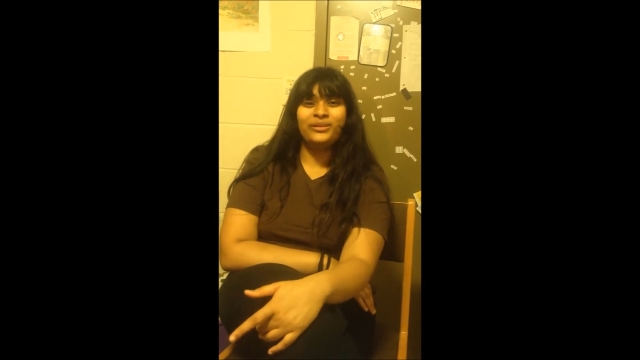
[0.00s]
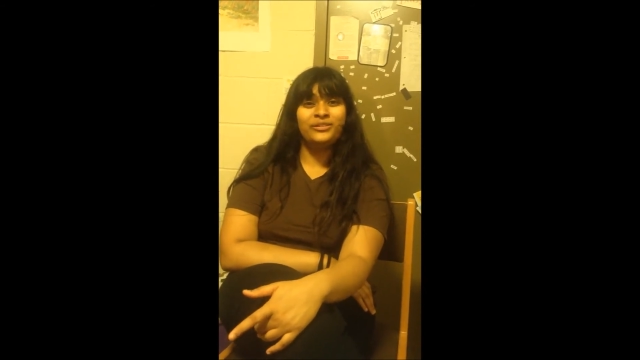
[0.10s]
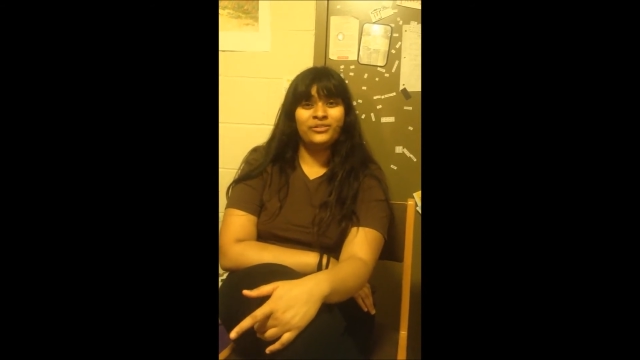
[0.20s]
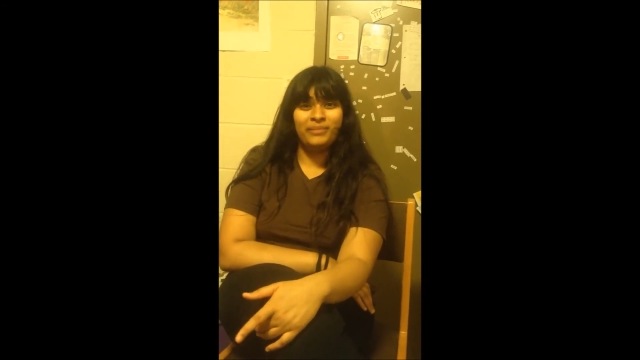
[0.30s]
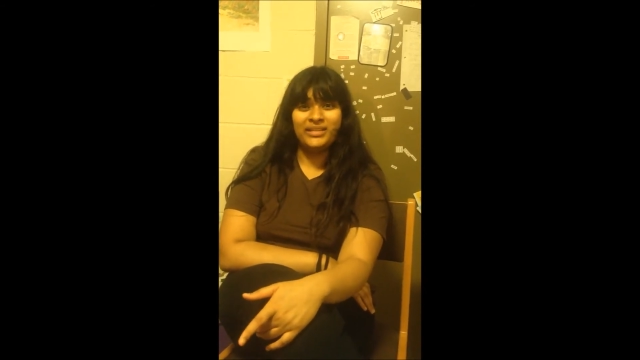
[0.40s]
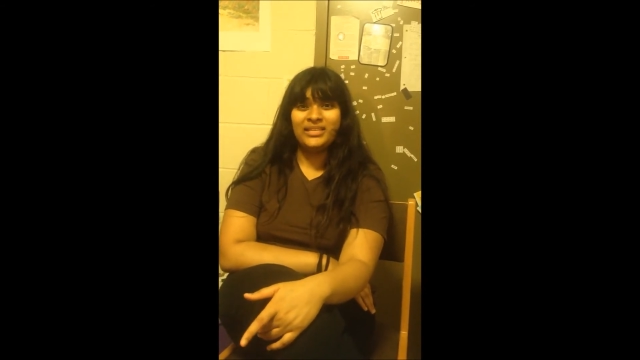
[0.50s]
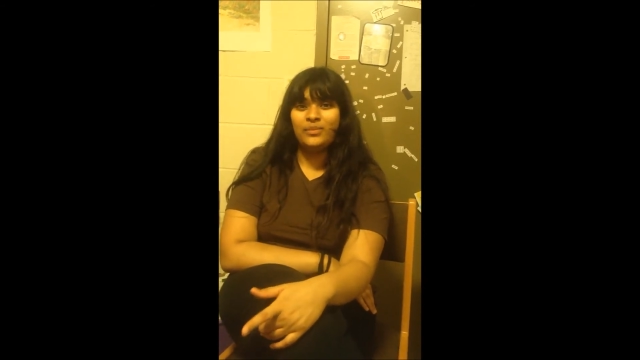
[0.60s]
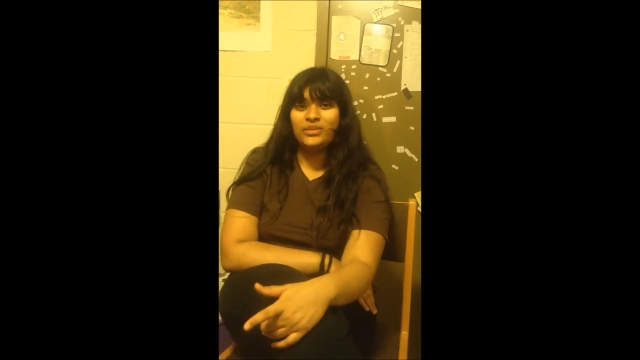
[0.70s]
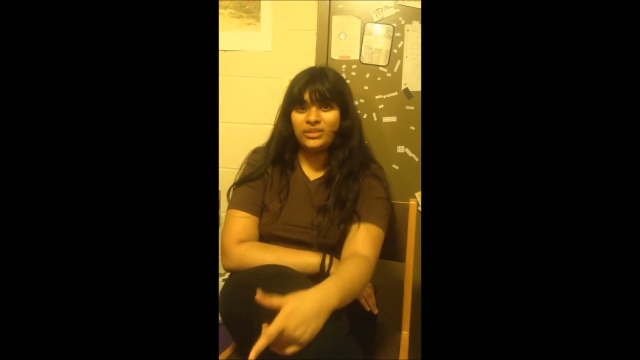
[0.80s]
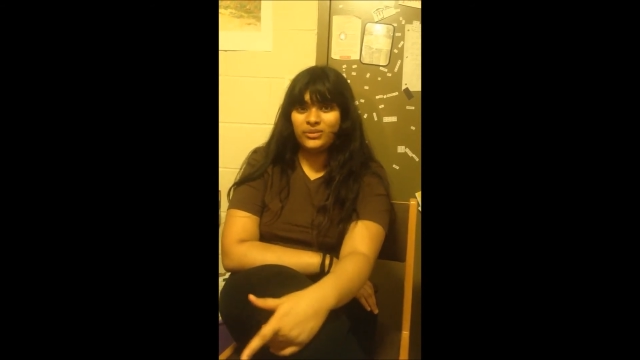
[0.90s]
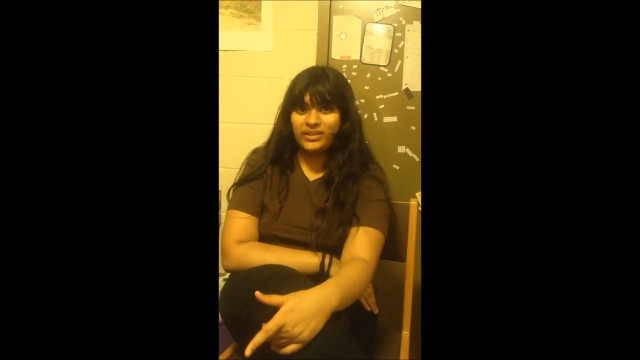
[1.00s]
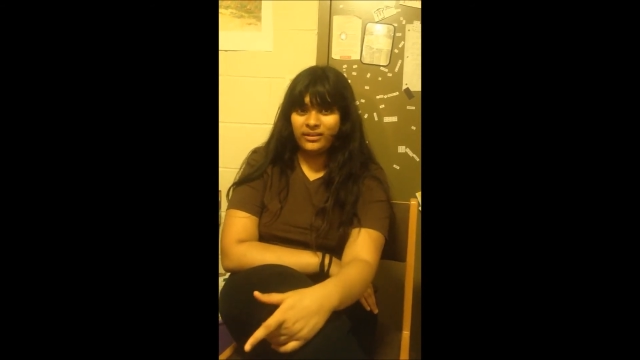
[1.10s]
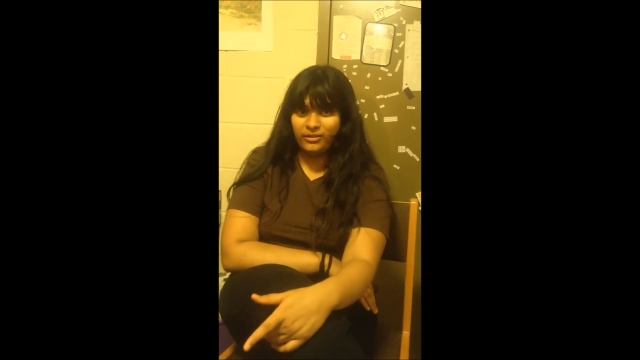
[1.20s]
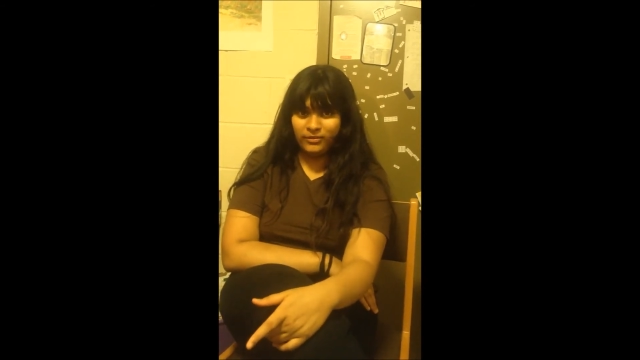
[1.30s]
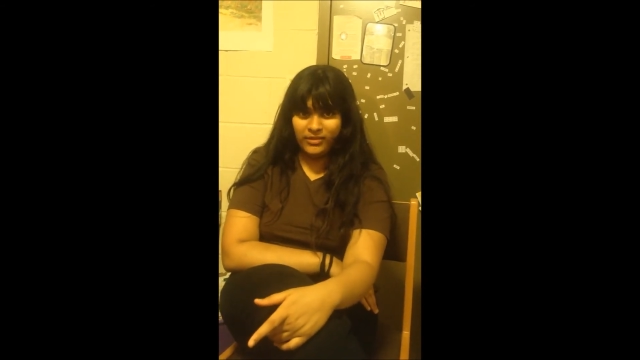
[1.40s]
during my time as news
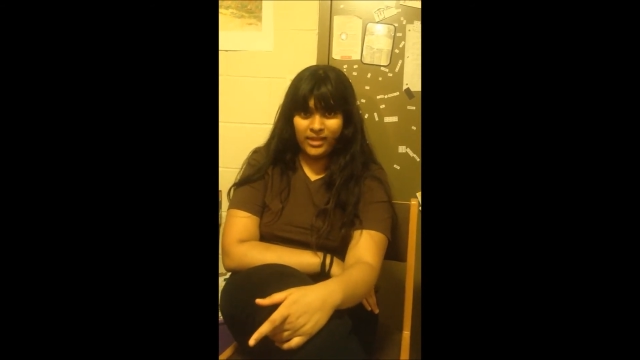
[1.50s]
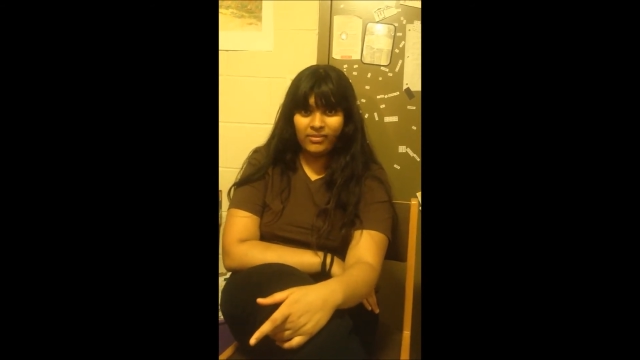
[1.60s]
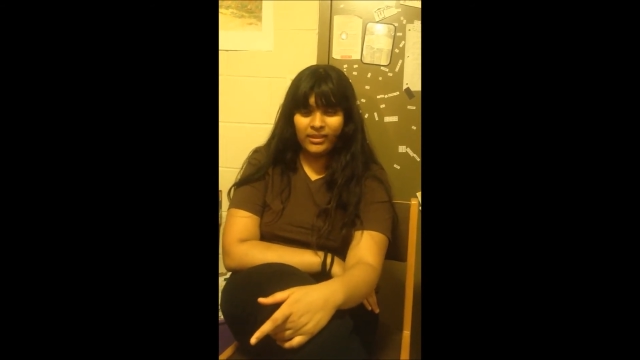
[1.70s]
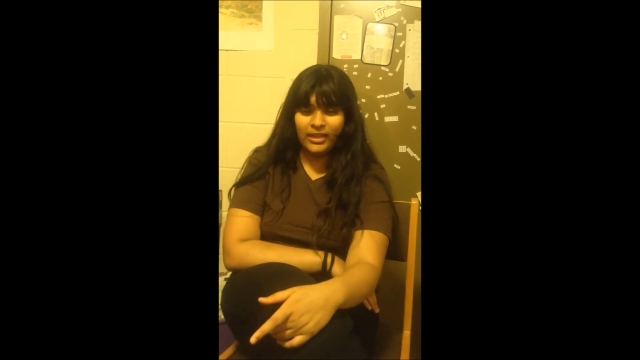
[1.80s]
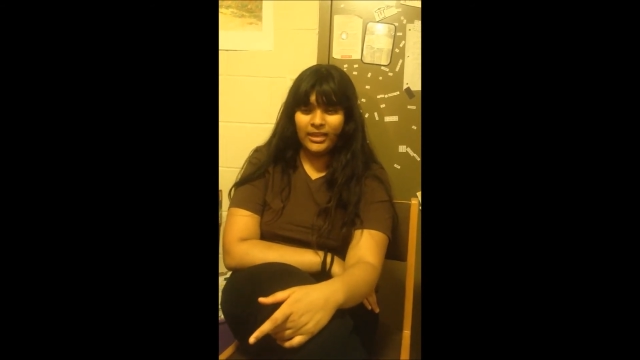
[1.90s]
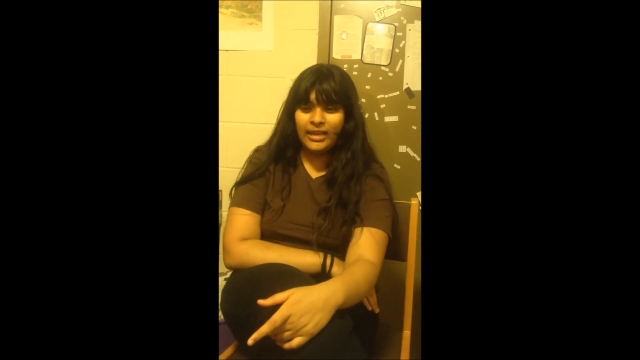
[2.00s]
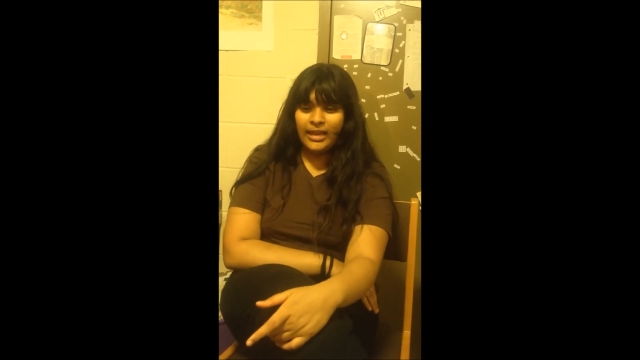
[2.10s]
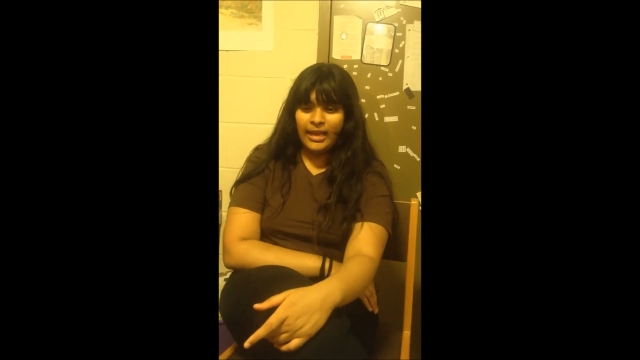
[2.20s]
editor of the Ithacan,